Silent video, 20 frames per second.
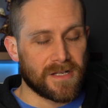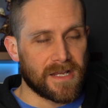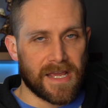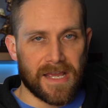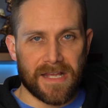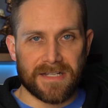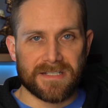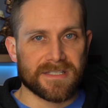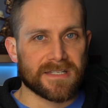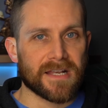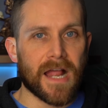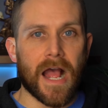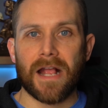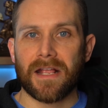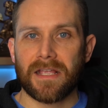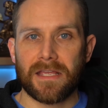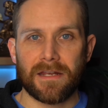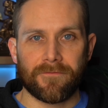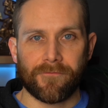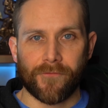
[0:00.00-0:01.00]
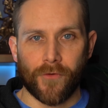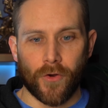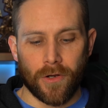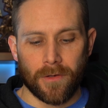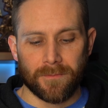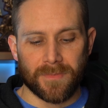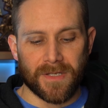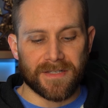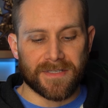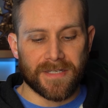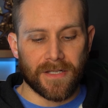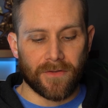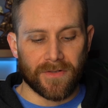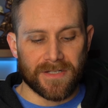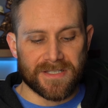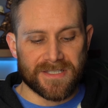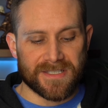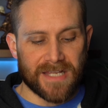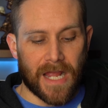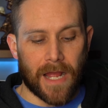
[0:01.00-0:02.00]
It's not confirmed until
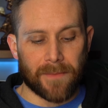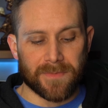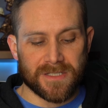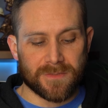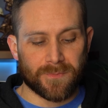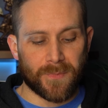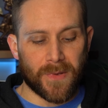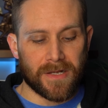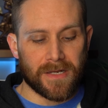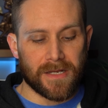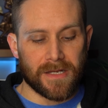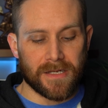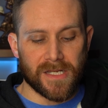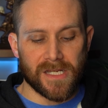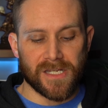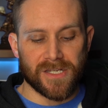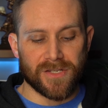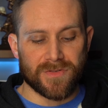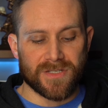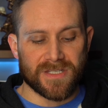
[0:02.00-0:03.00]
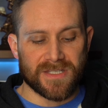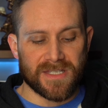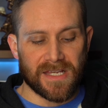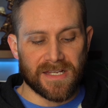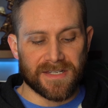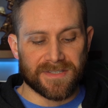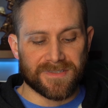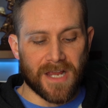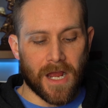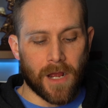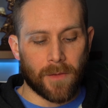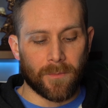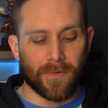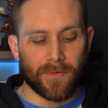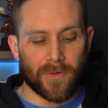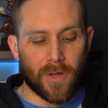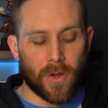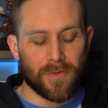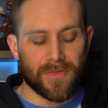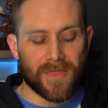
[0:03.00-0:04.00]
it stops spinning and you see it down
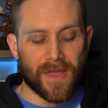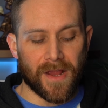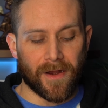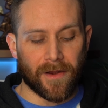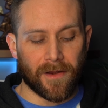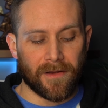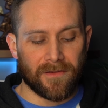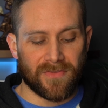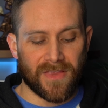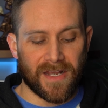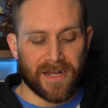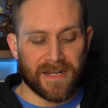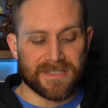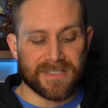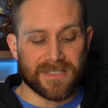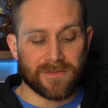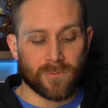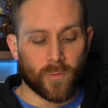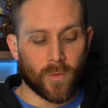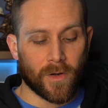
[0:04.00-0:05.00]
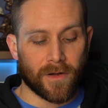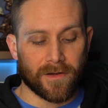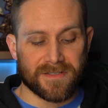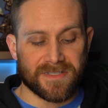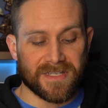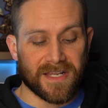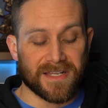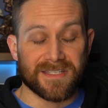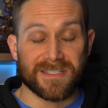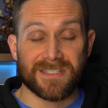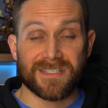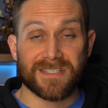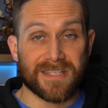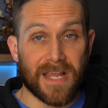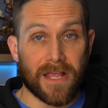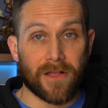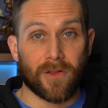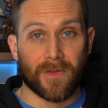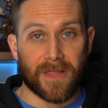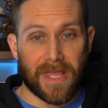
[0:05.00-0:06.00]
below there that it's where it says
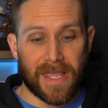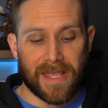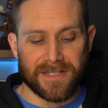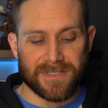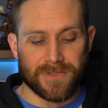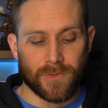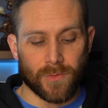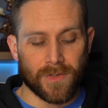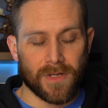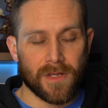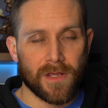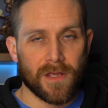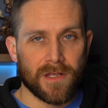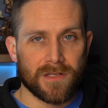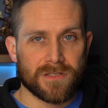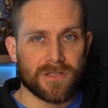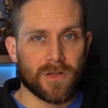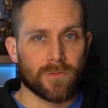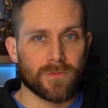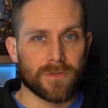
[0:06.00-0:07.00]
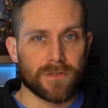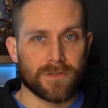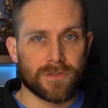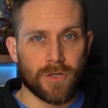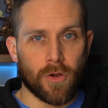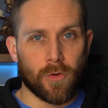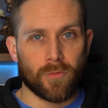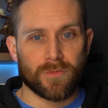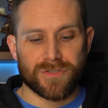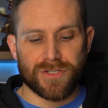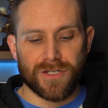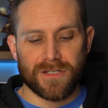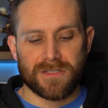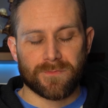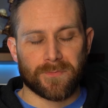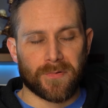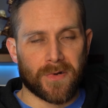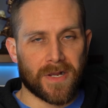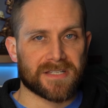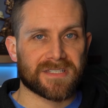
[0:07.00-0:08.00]
sale canceled. So don't
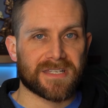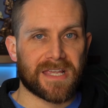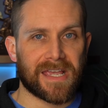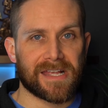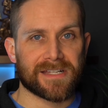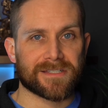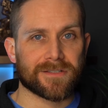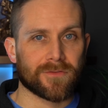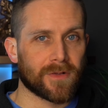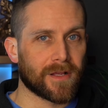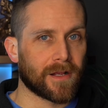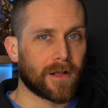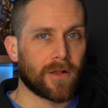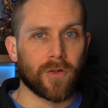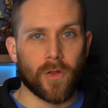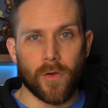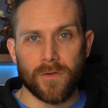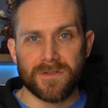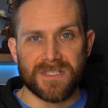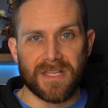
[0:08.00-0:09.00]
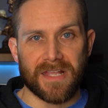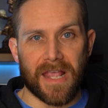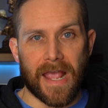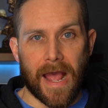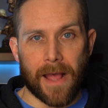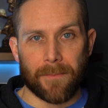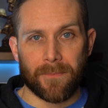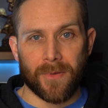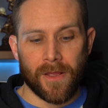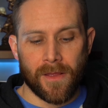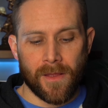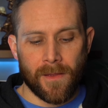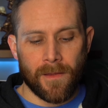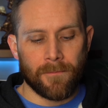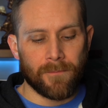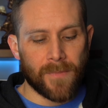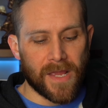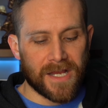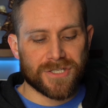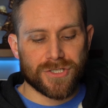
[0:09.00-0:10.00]
just press cancel and close the app.
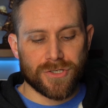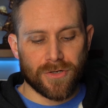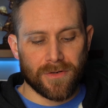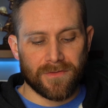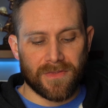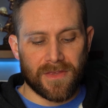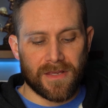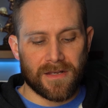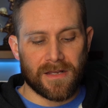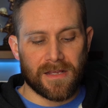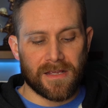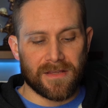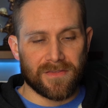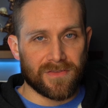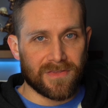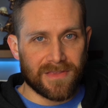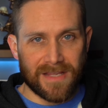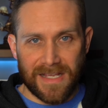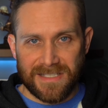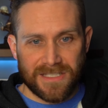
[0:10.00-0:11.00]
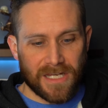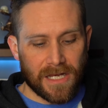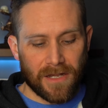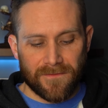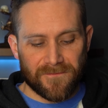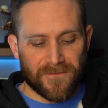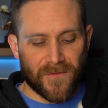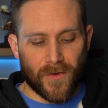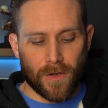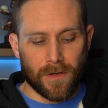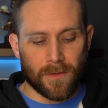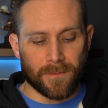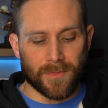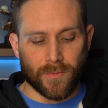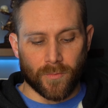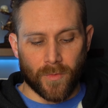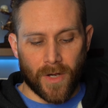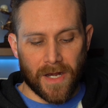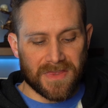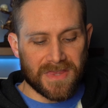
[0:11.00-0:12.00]
Make sure that it's
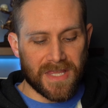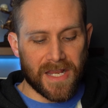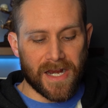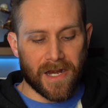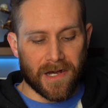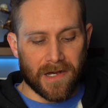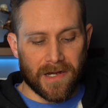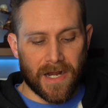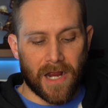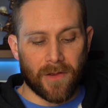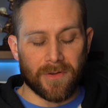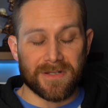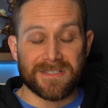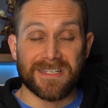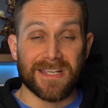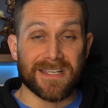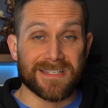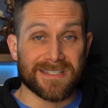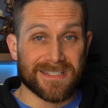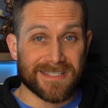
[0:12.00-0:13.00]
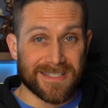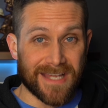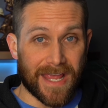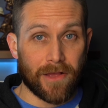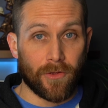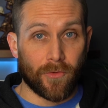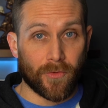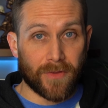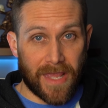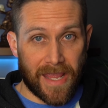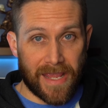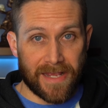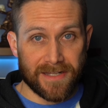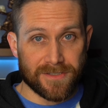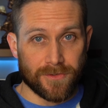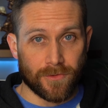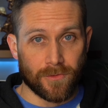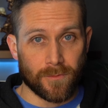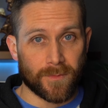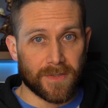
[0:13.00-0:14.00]
confirmed right there how it says sale
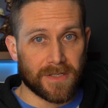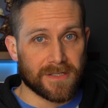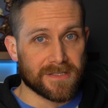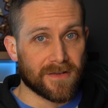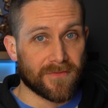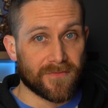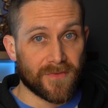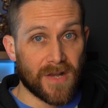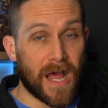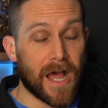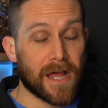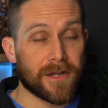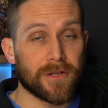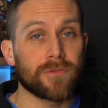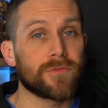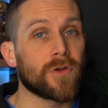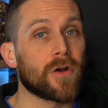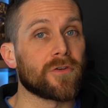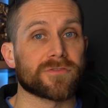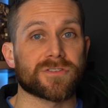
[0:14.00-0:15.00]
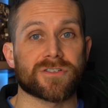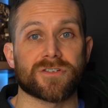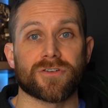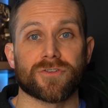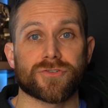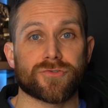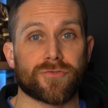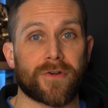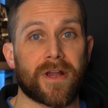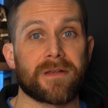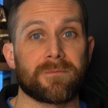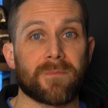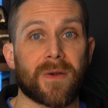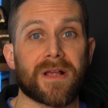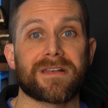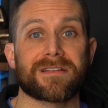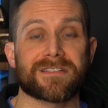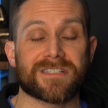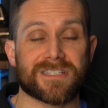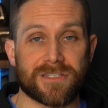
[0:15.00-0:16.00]
canceled, because if not, who knows, your trade
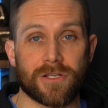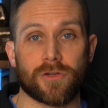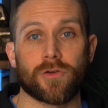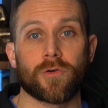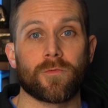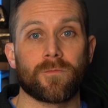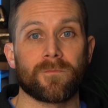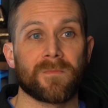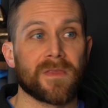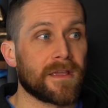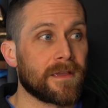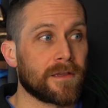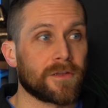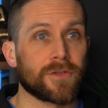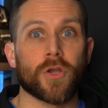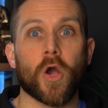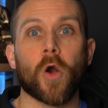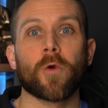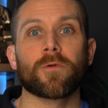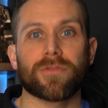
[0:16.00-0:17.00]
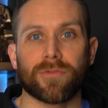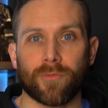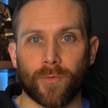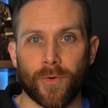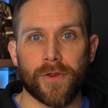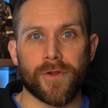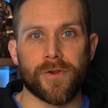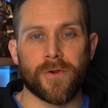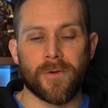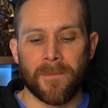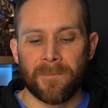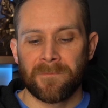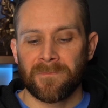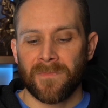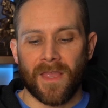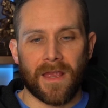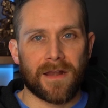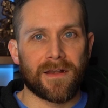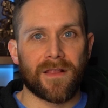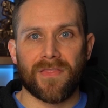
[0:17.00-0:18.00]
might still go through,
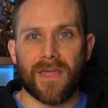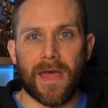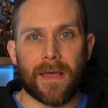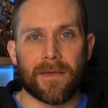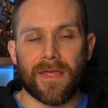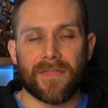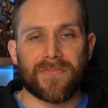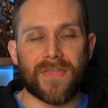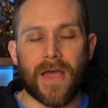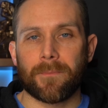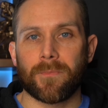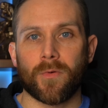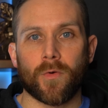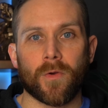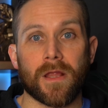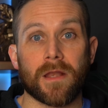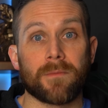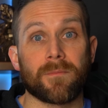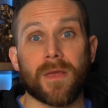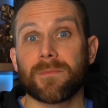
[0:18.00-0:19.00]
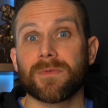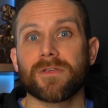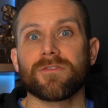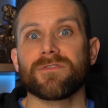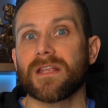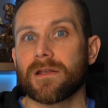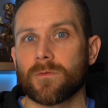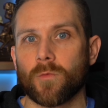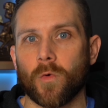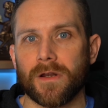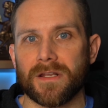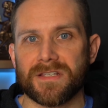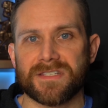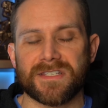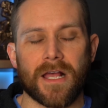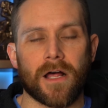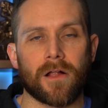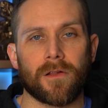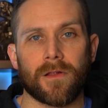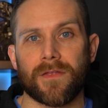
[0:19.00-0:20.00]
and then at that point, and maybe you didn't want to
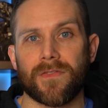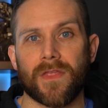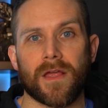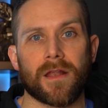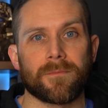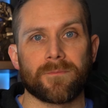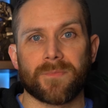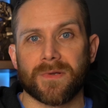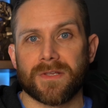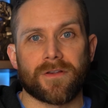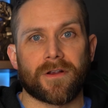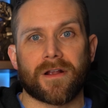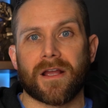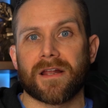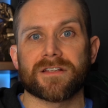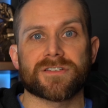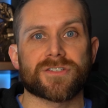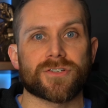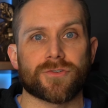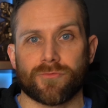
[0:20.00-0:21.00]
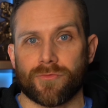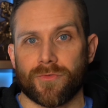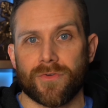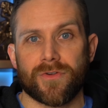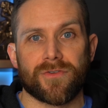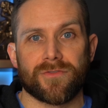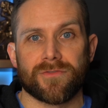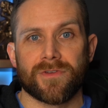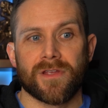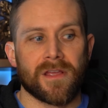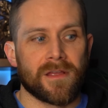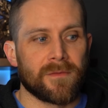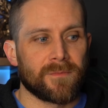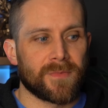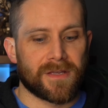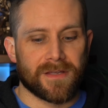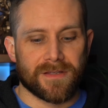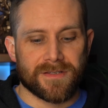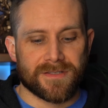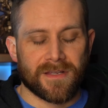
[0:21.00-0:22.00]
sell, but you're kind of screwed
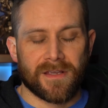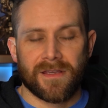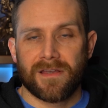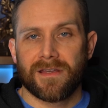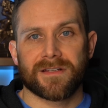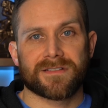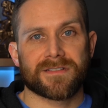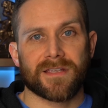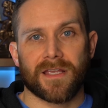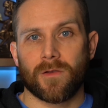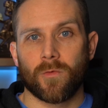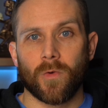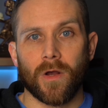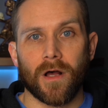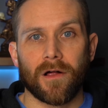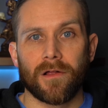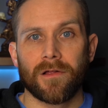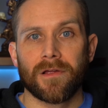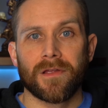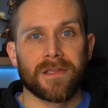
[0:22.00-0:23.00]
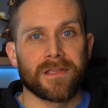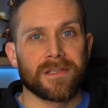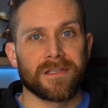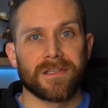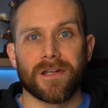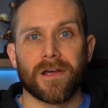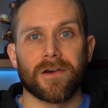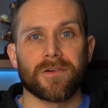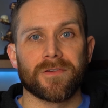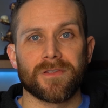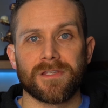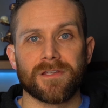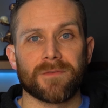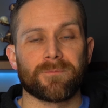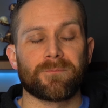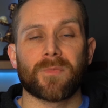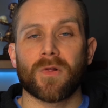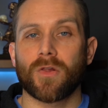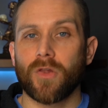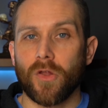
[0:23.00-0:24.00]
because it's like, well, you know,
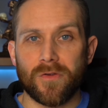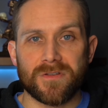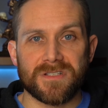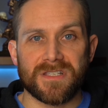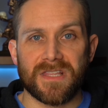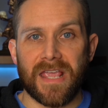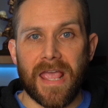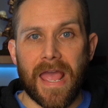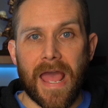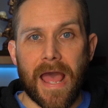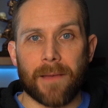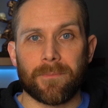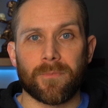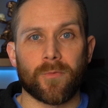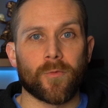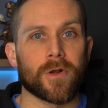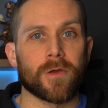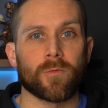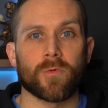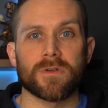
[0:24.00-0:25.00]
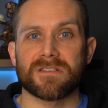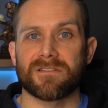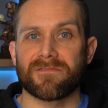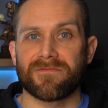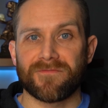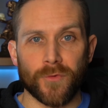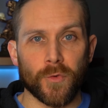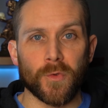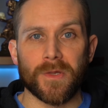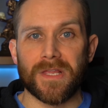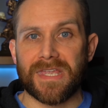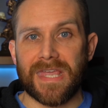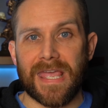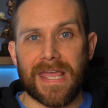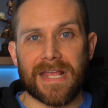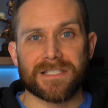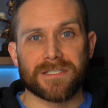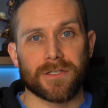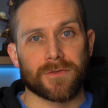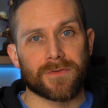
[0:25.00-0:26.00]
you closed the app when it wasn't fully
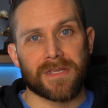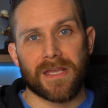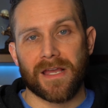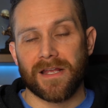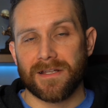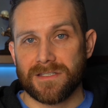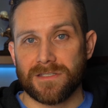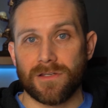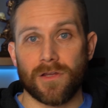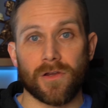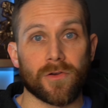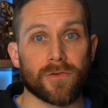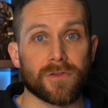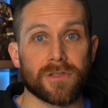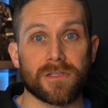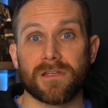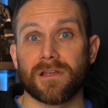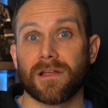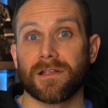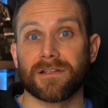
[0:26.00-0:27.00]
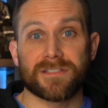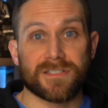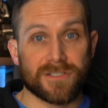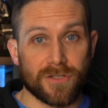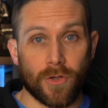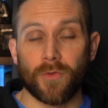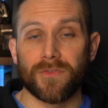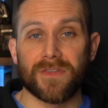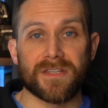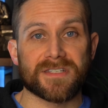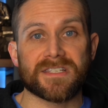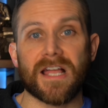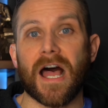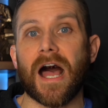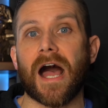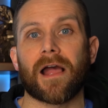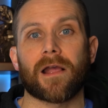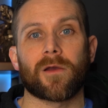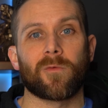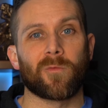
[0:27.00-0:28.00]
canceled yet, so you sold the
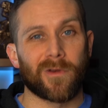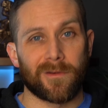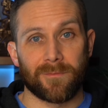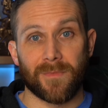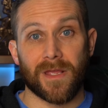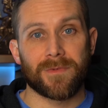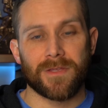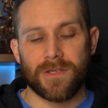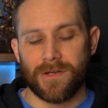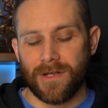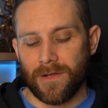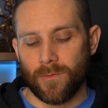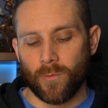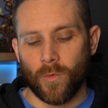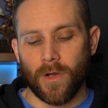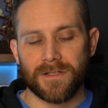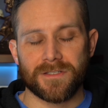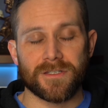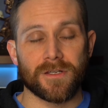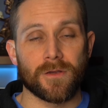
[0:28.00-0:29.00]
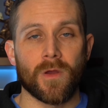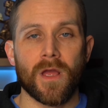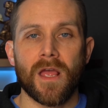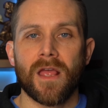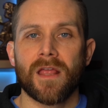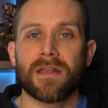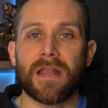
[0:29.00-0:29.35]
stock when maybe you didn't want to.